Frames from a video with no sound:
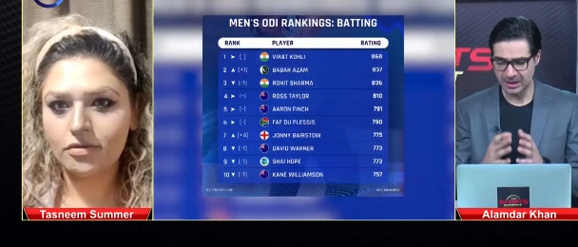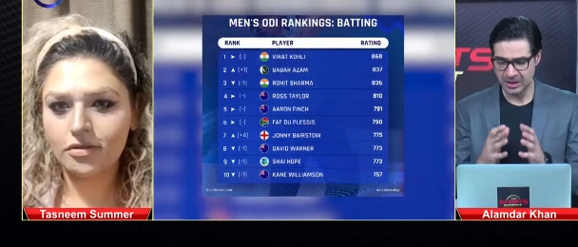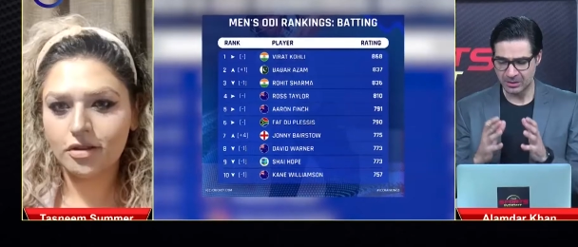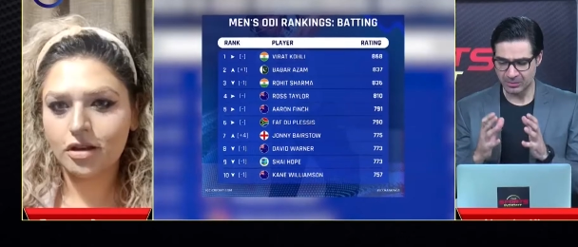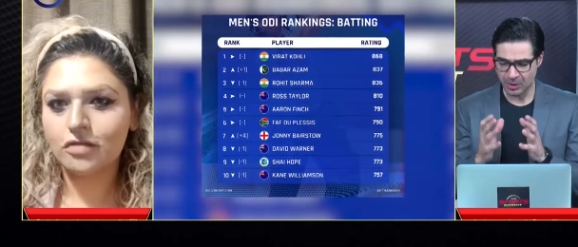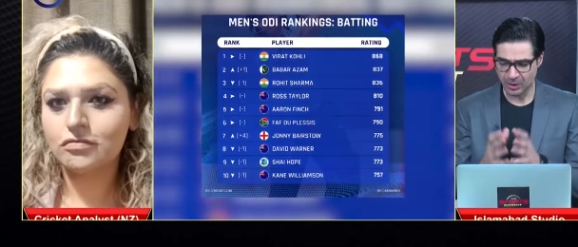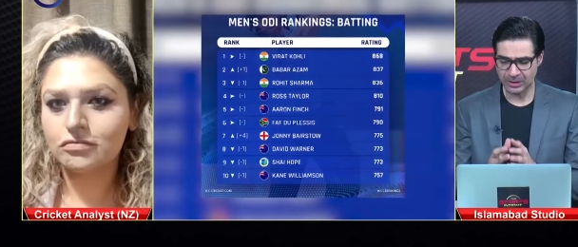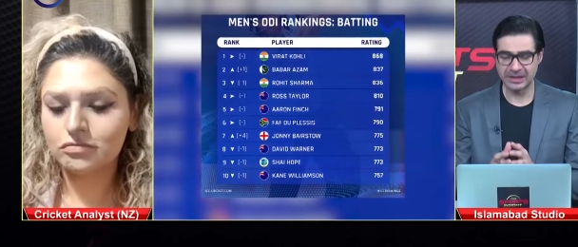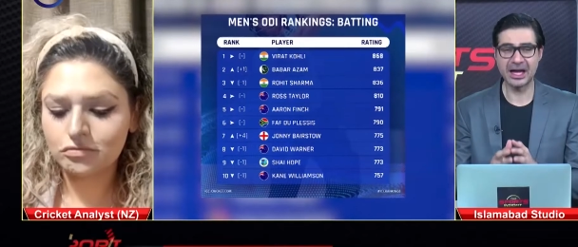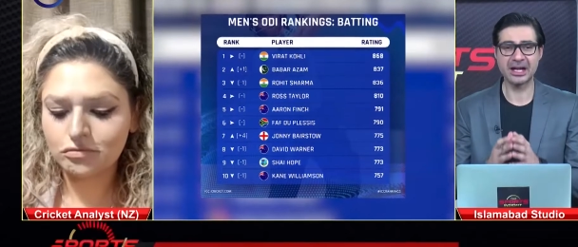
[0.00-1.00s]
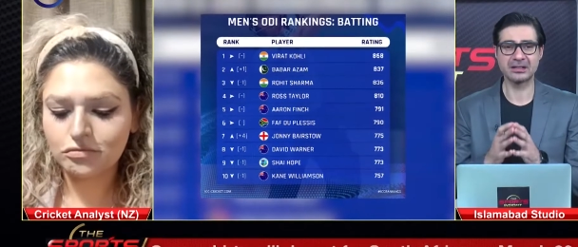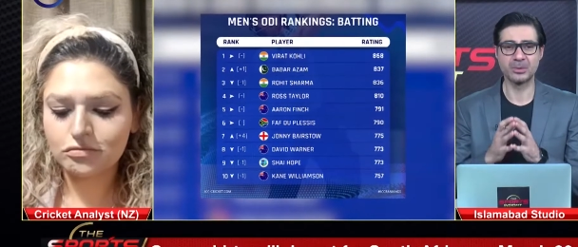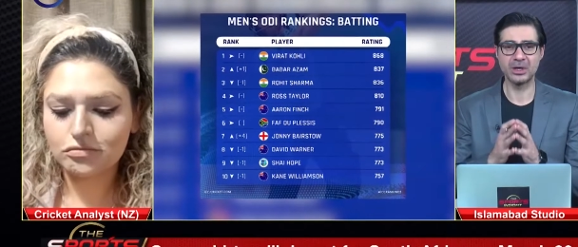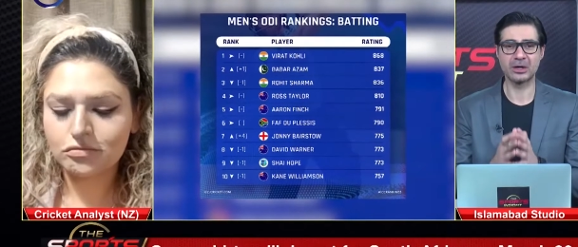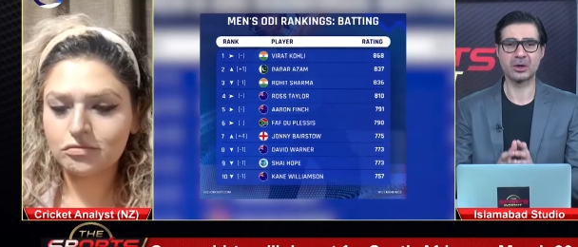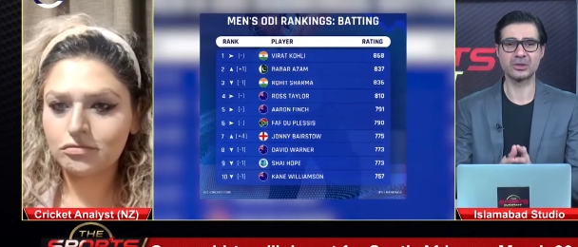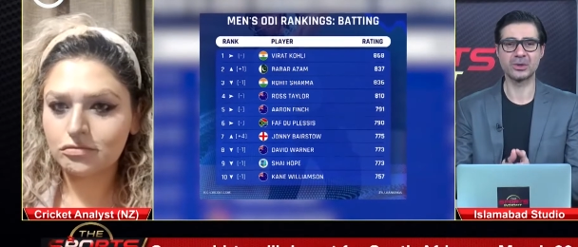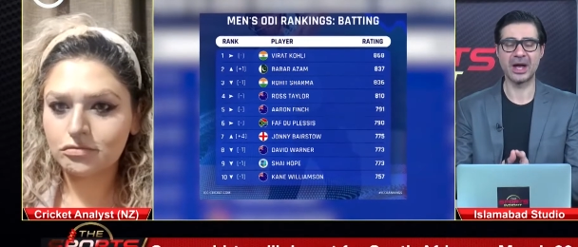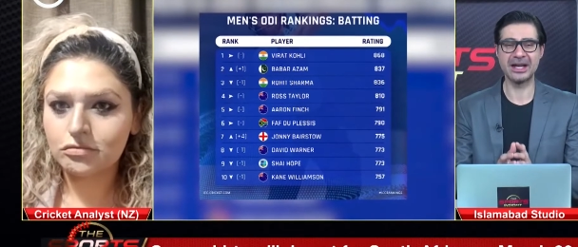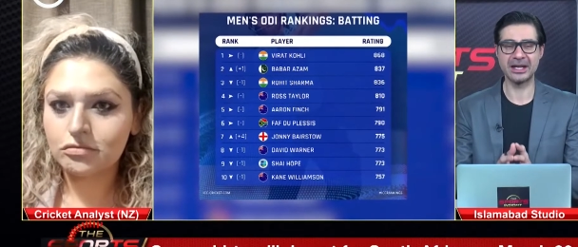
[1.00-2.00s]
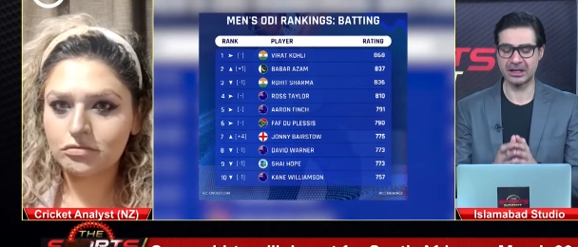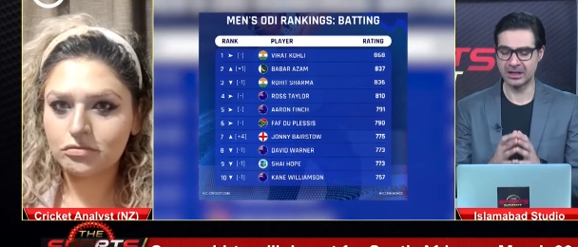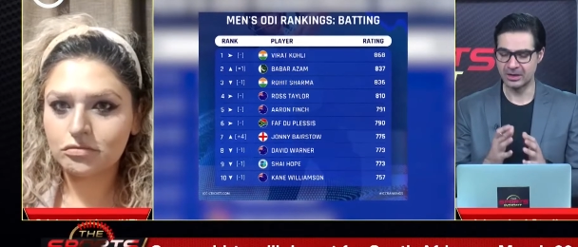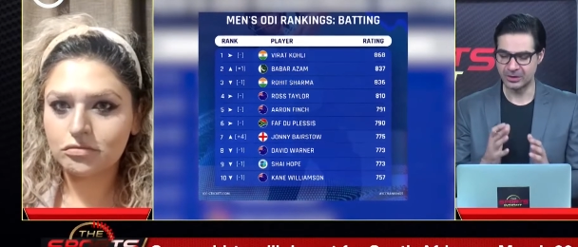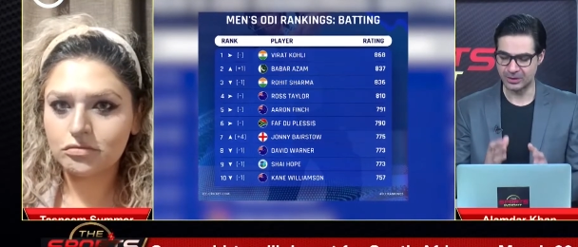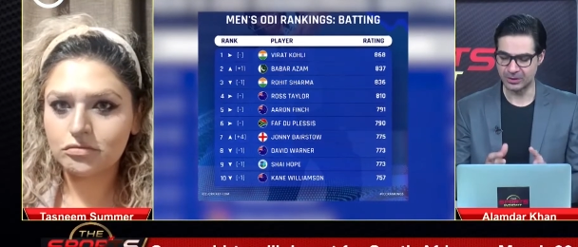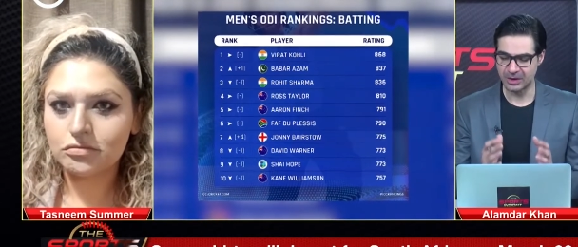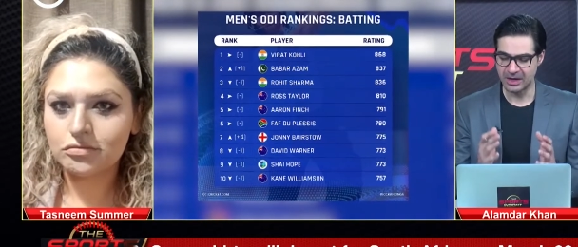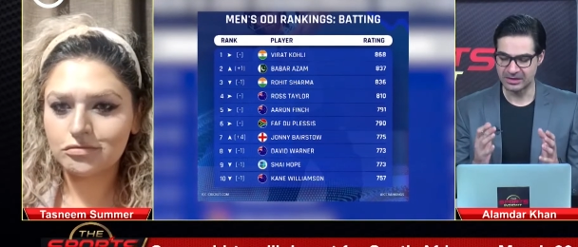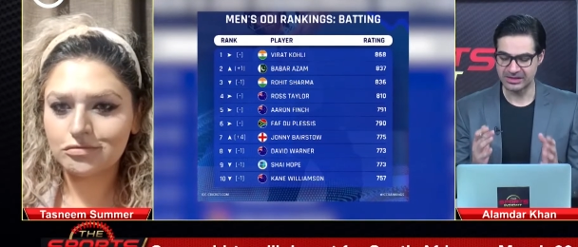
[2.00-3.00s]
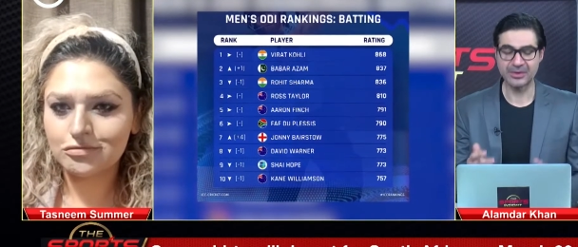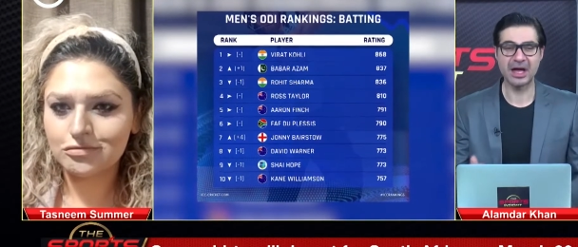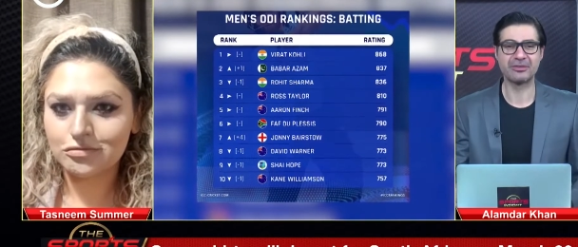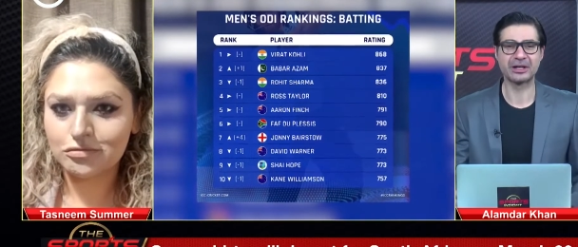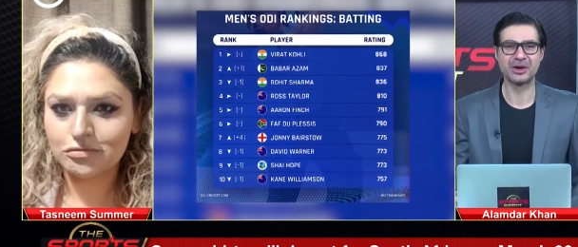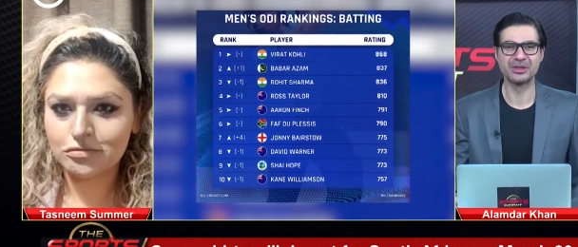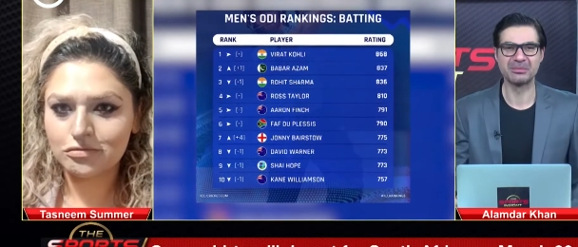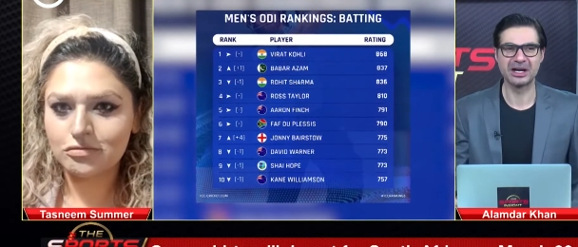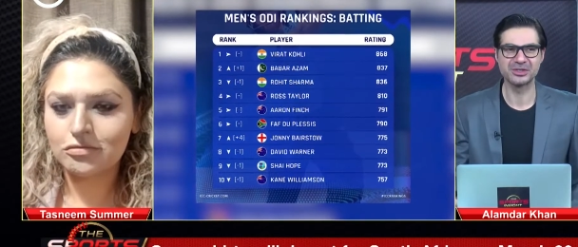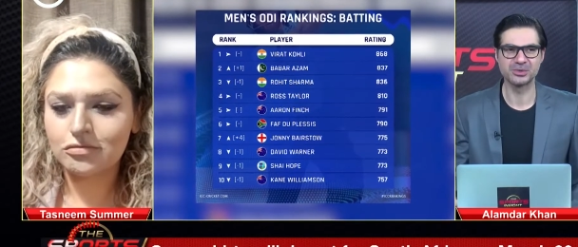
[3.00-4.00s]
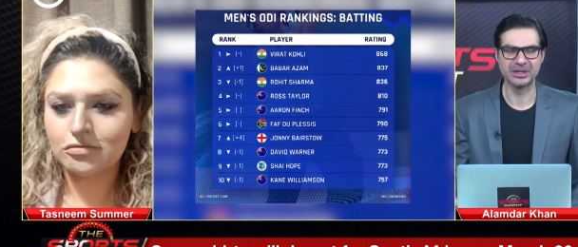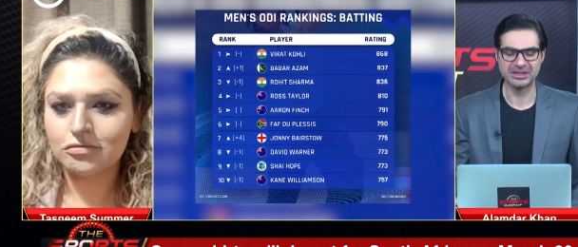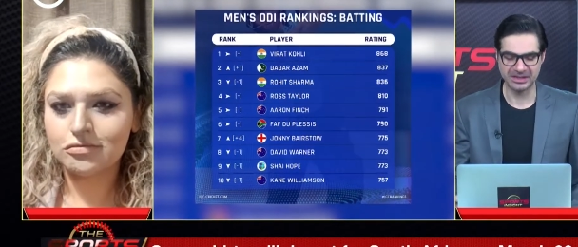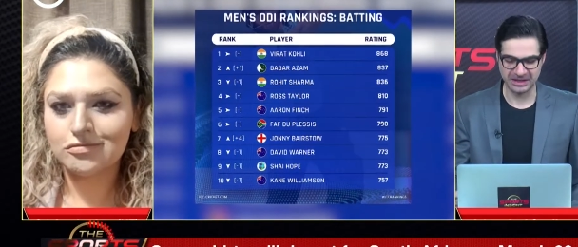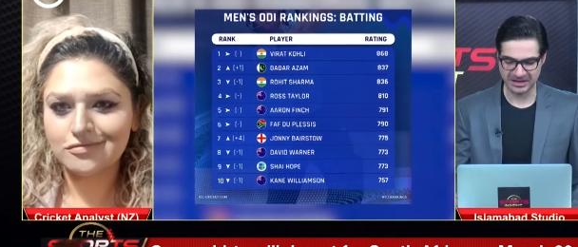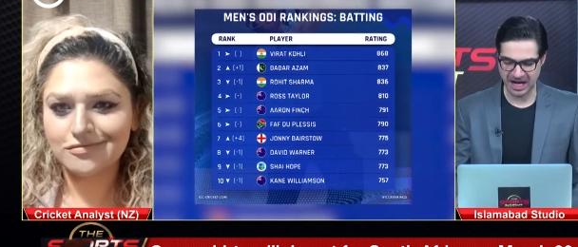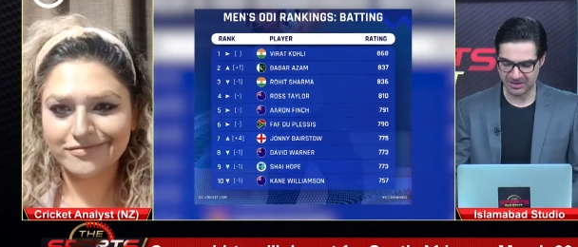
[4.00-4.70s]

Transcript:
Speaker 1: not only that, we are also heading to South Africa on the March 26th.